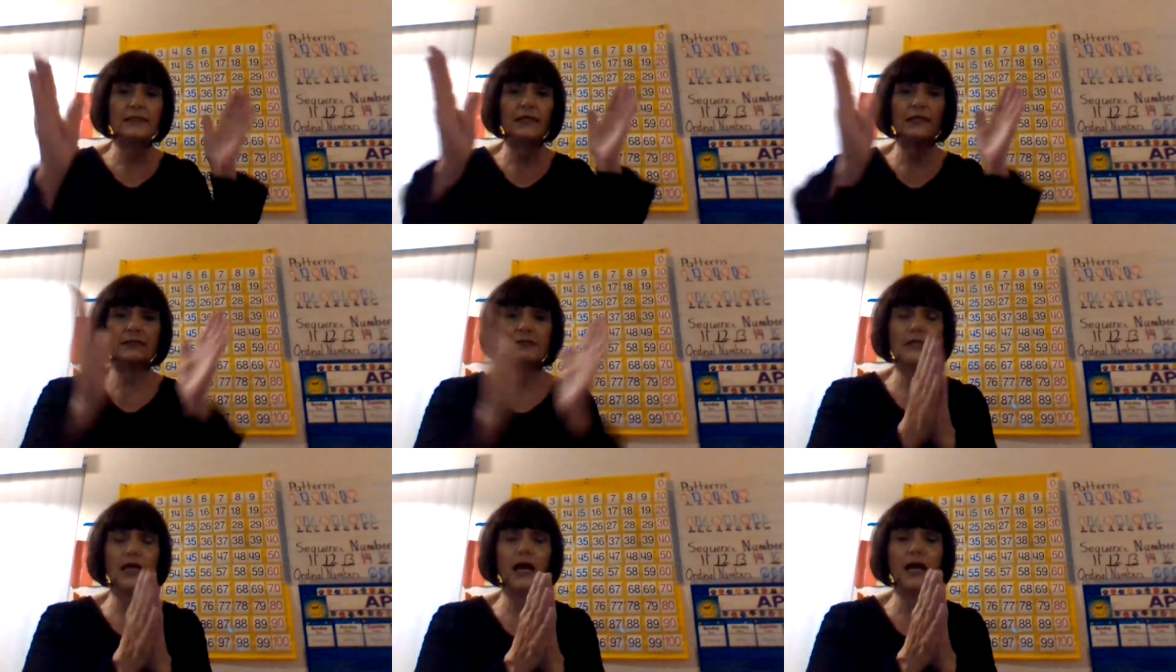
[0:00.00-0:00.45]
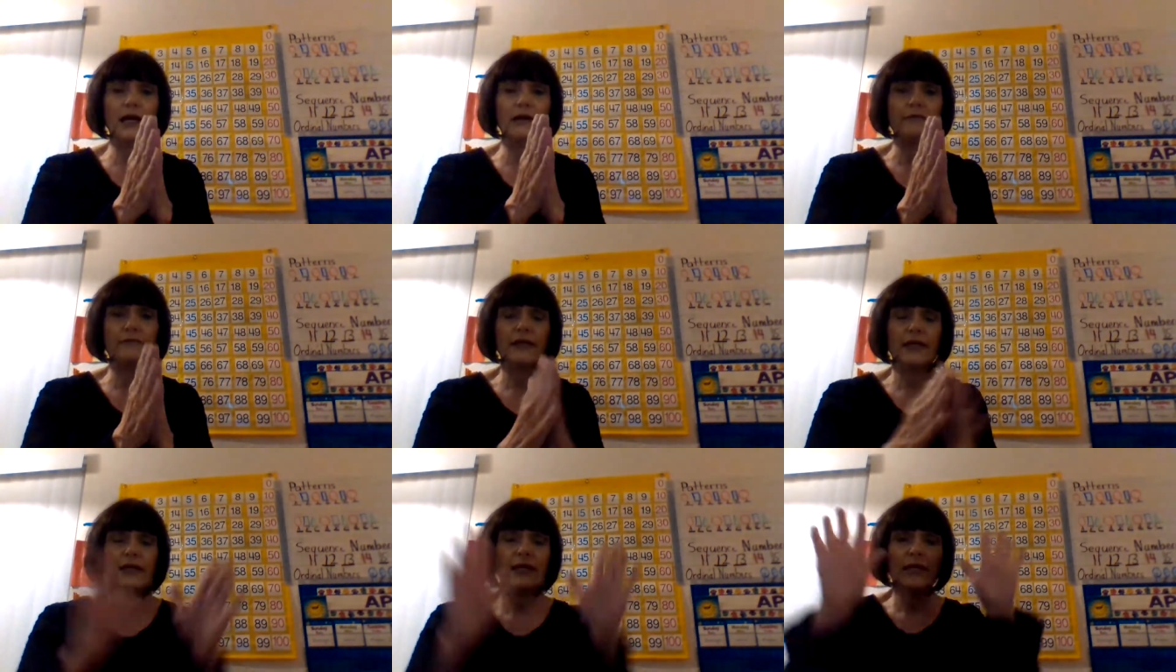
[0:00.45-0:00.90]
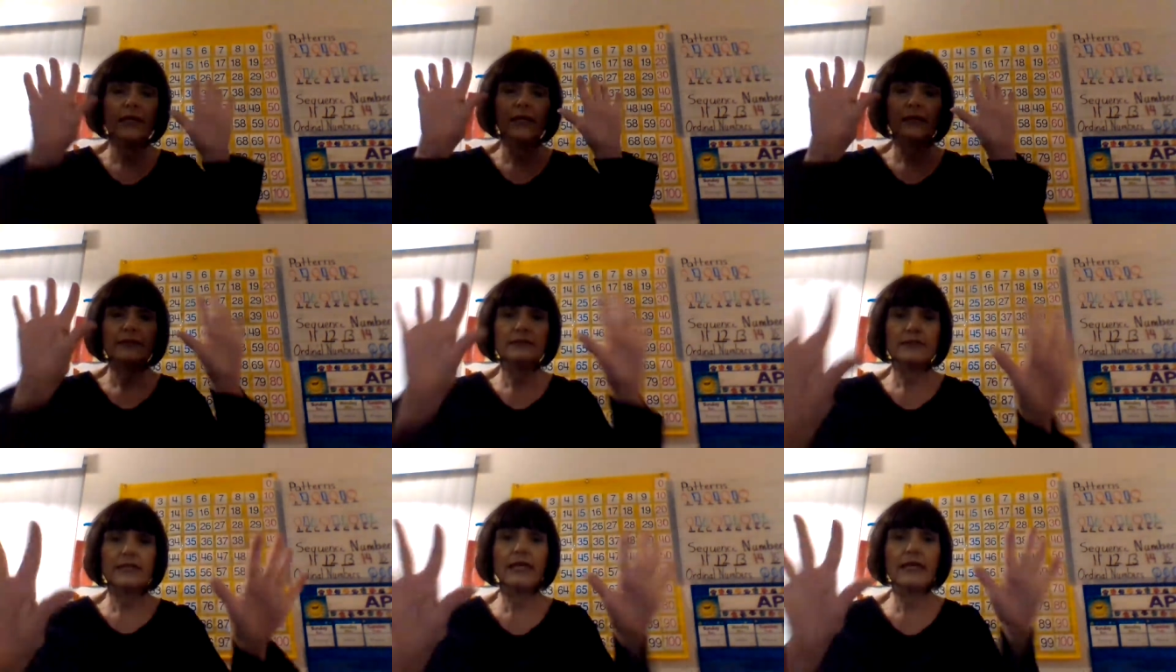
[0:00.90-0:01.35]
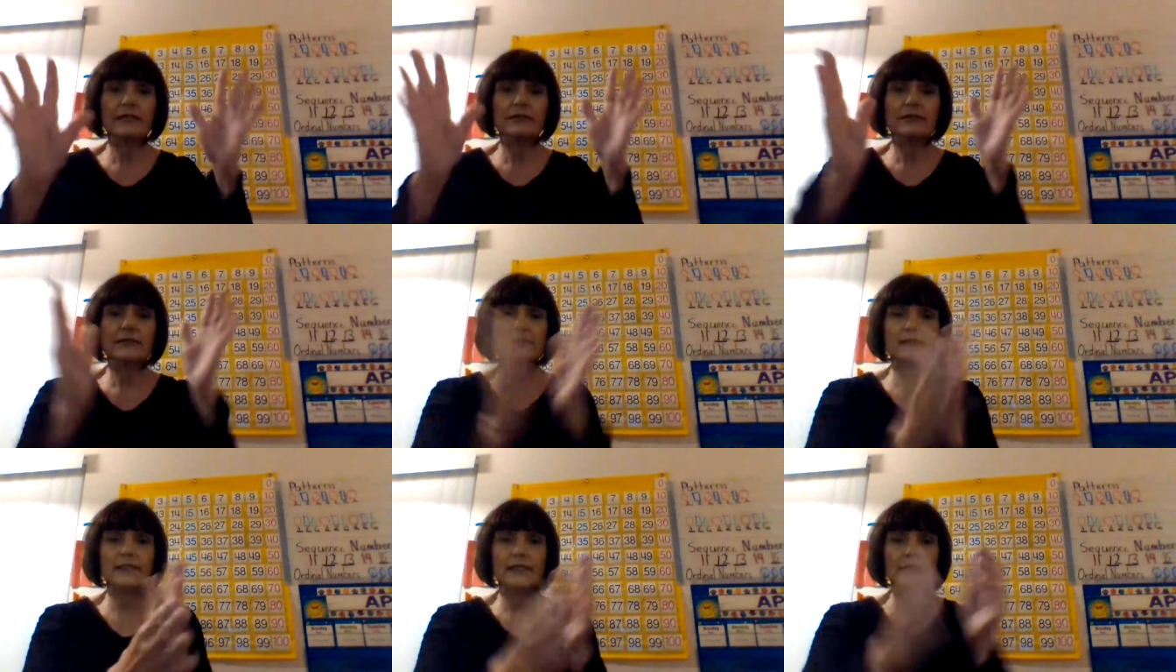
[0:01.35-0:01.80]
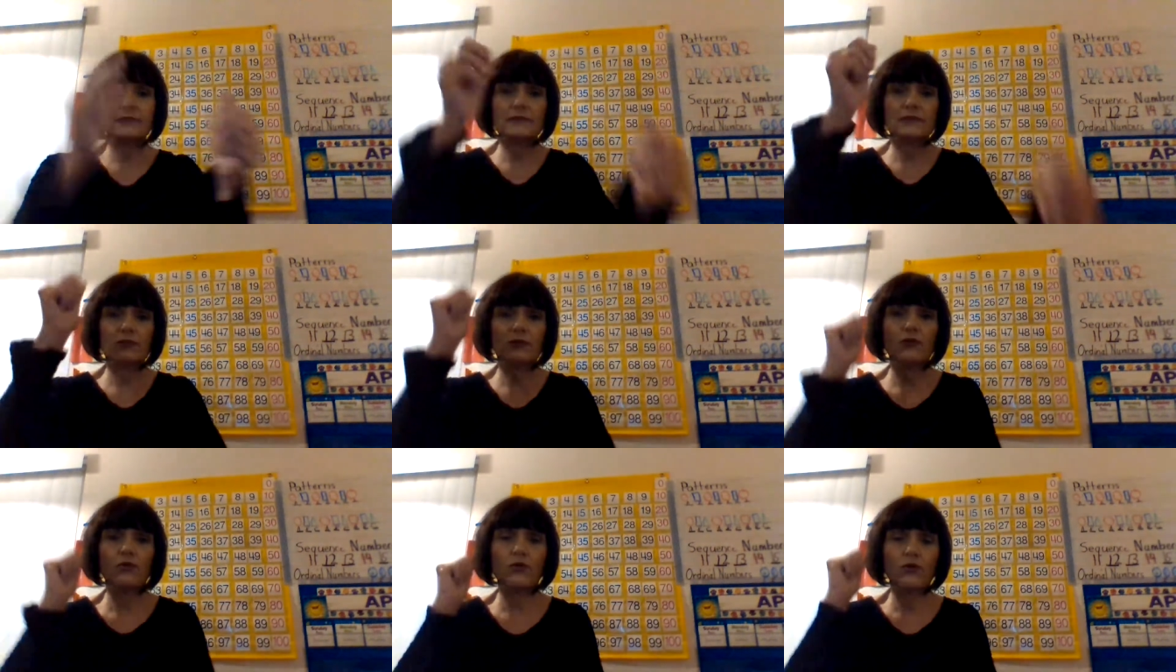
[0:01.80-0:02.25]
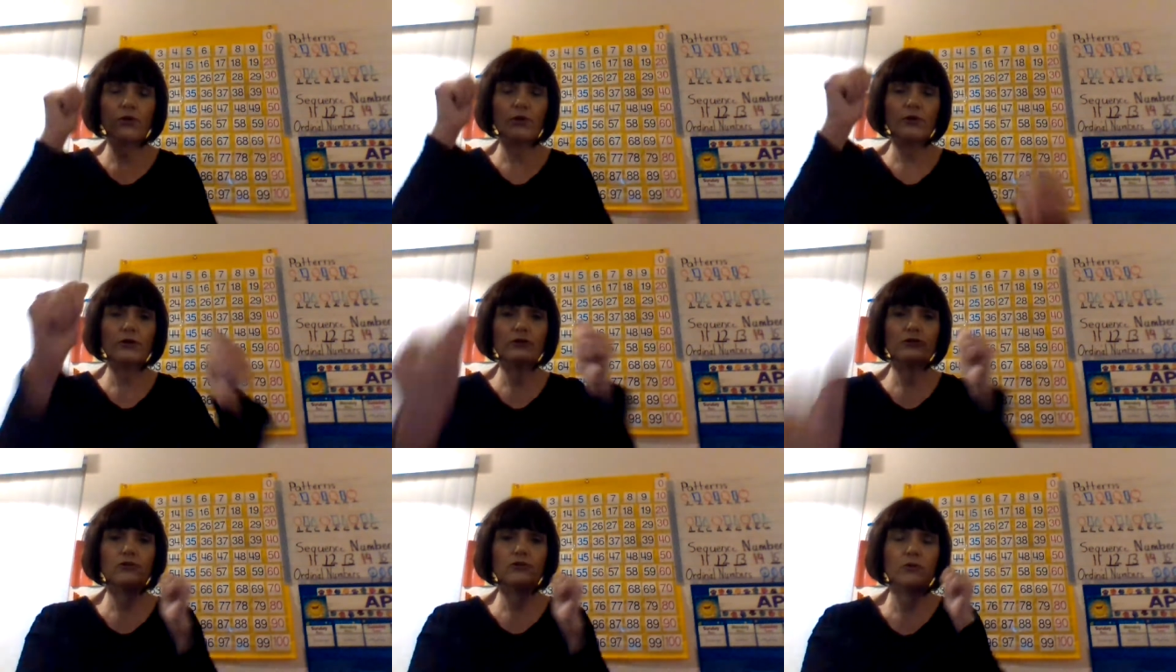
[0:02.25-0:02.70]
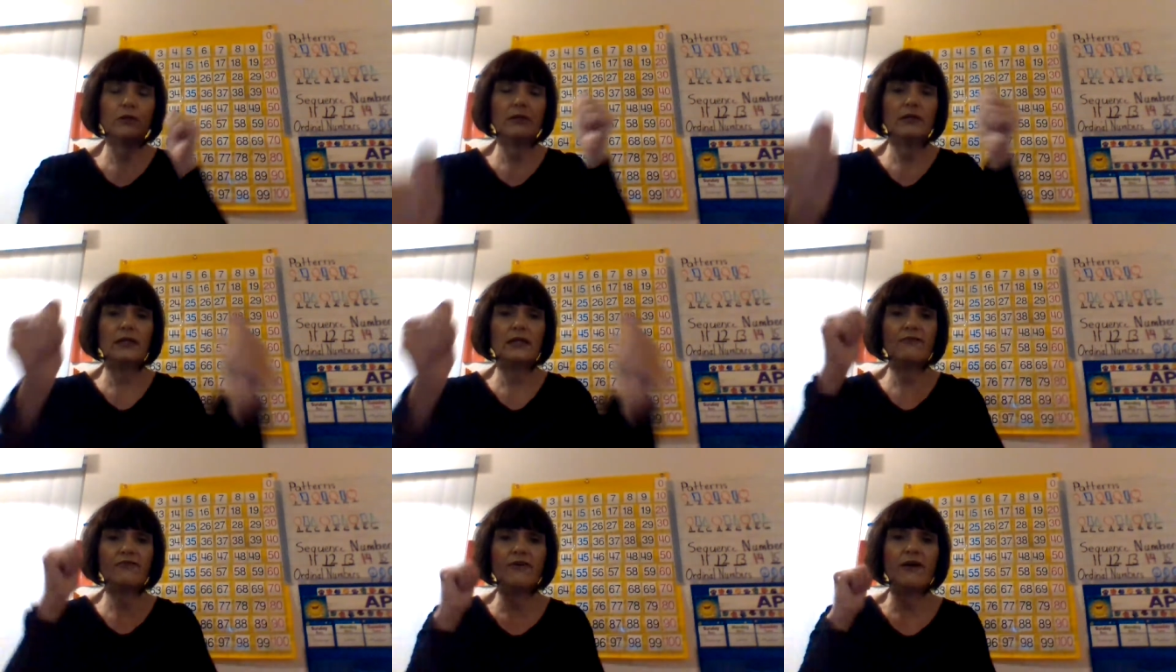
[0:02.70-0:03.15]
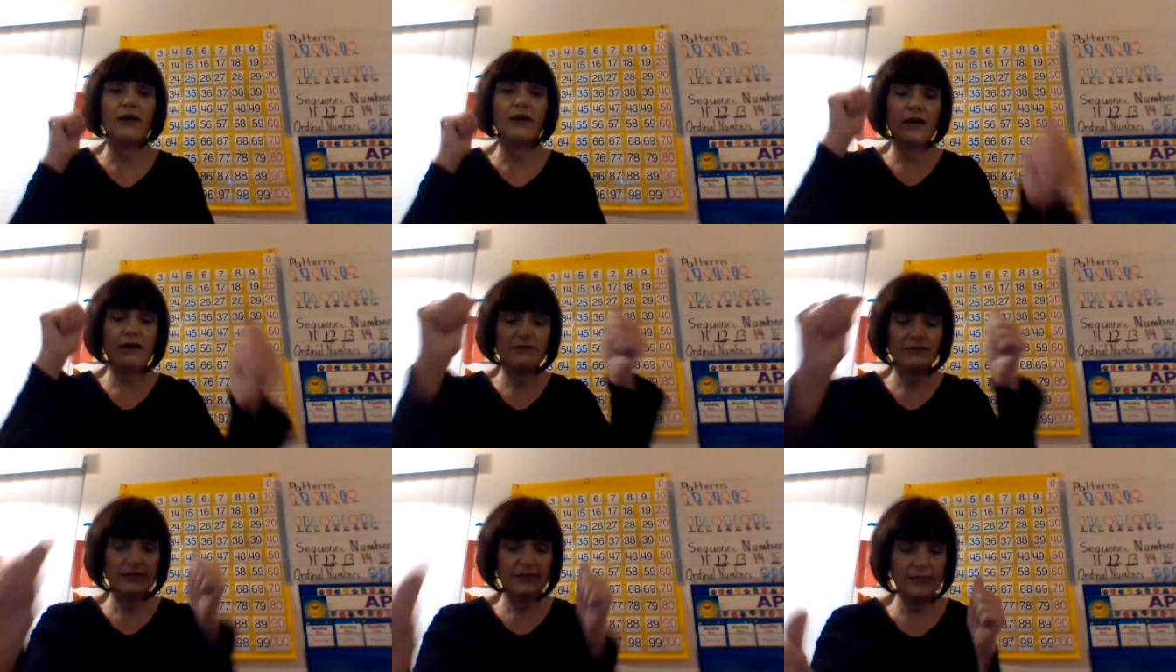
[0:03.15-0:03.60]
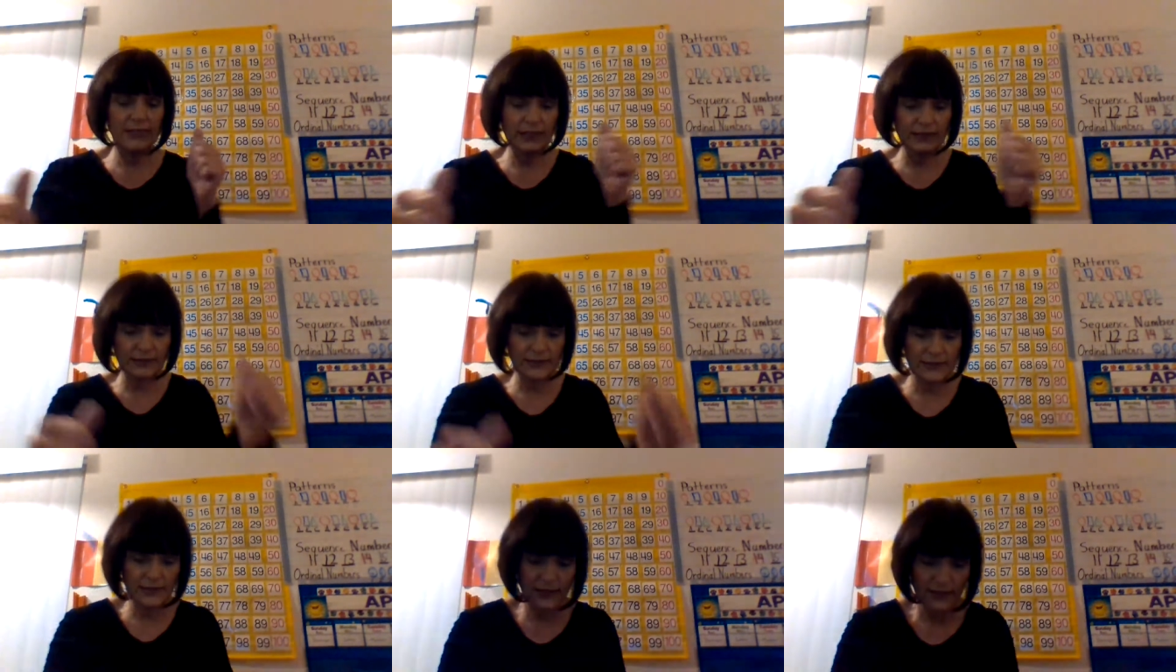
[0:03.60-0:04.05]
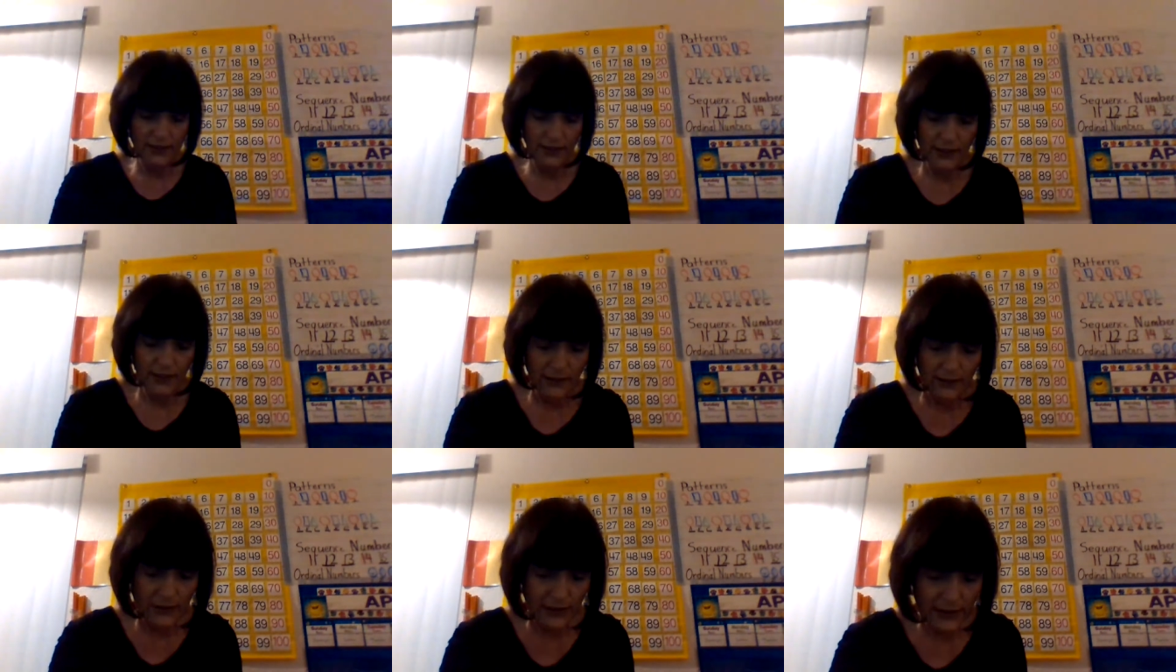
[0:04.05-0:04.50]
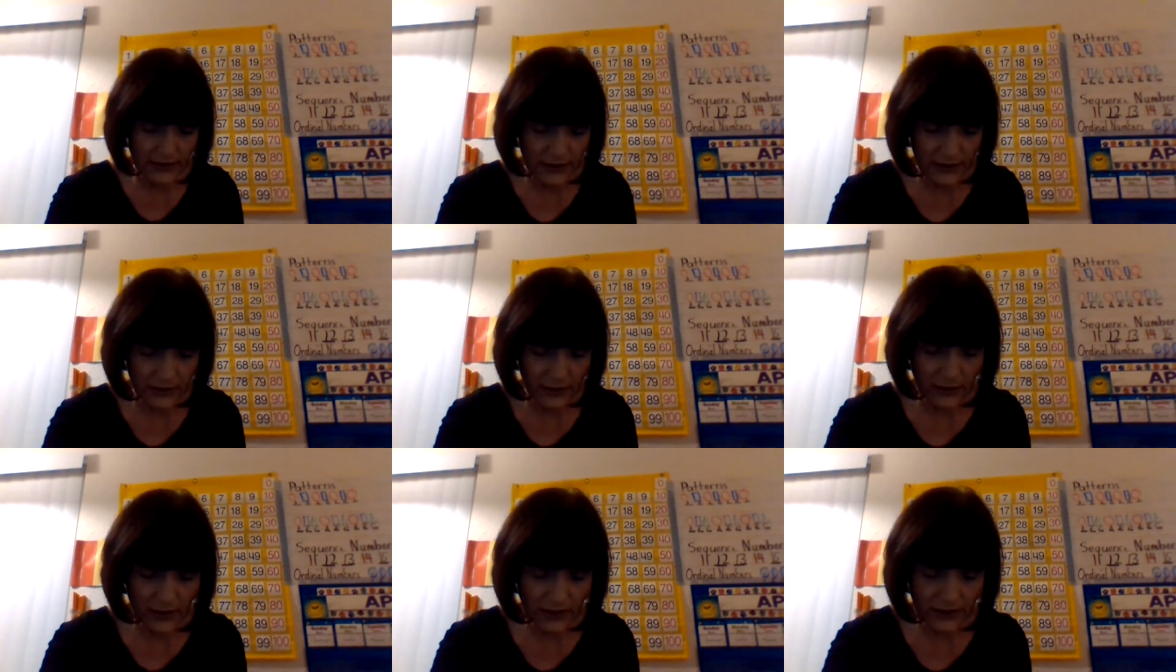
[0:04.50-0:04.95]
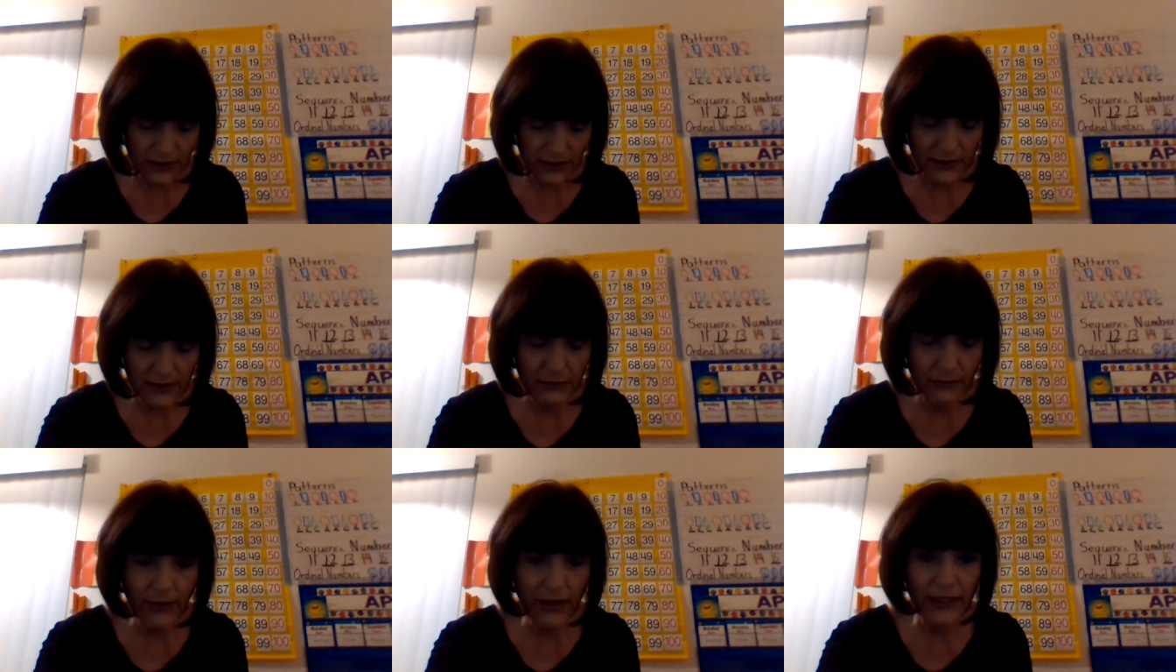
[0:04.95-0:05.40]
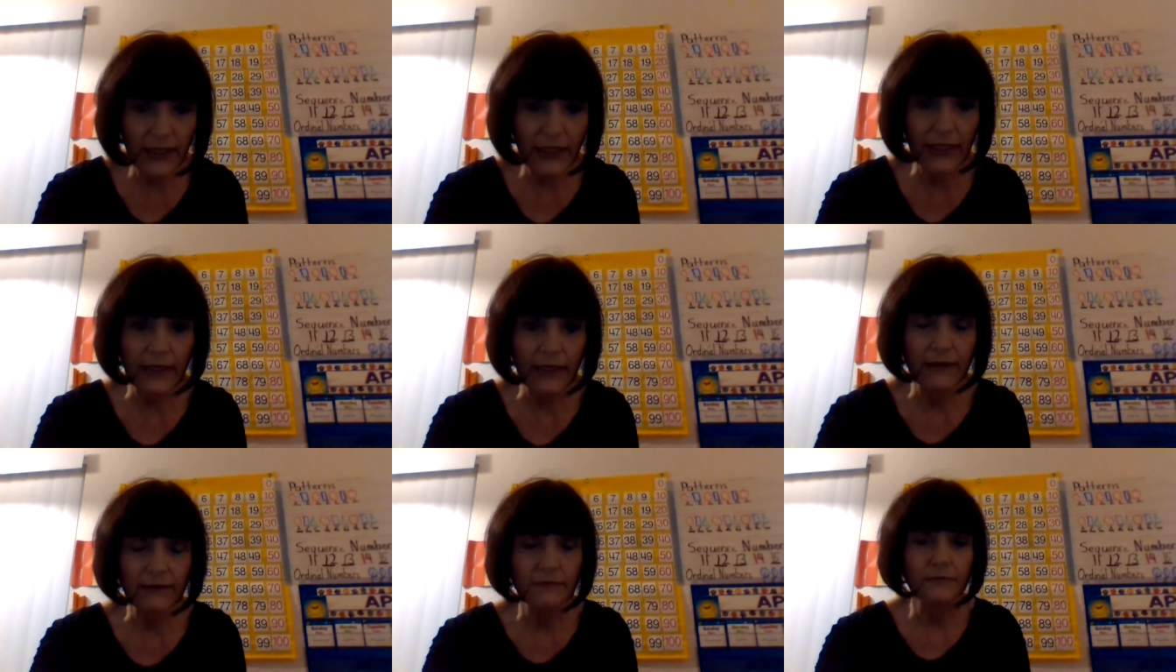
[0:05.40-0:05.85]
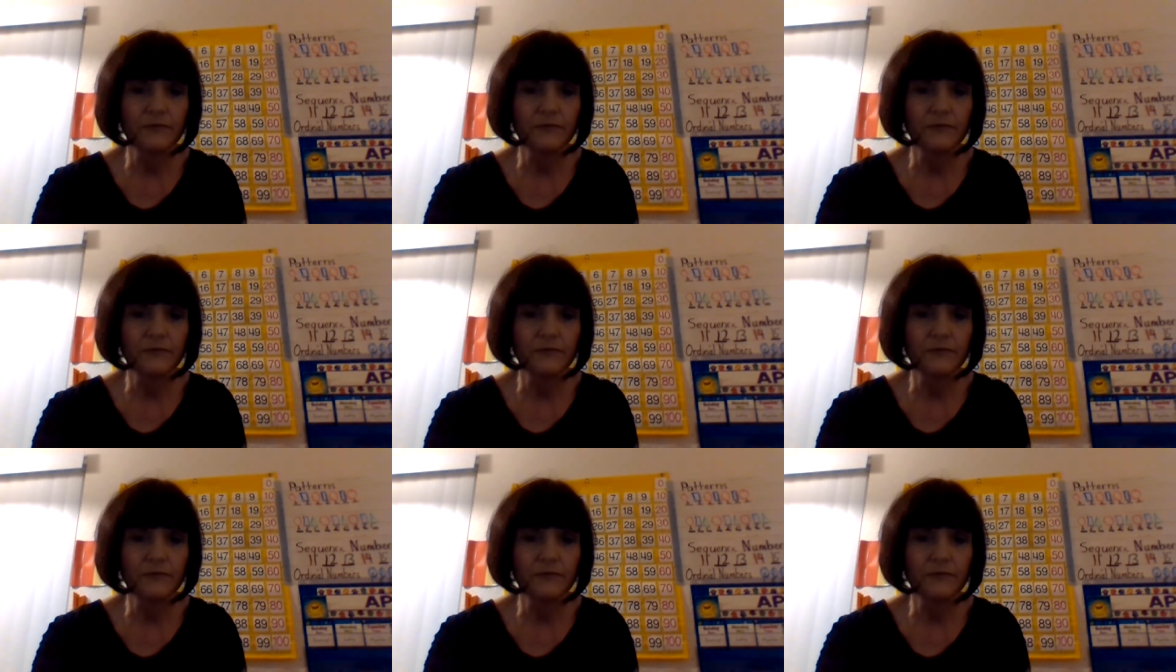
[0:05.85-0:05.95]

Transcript: A dime, 10 cents. A quarter, 25 cents. Let's look at this money.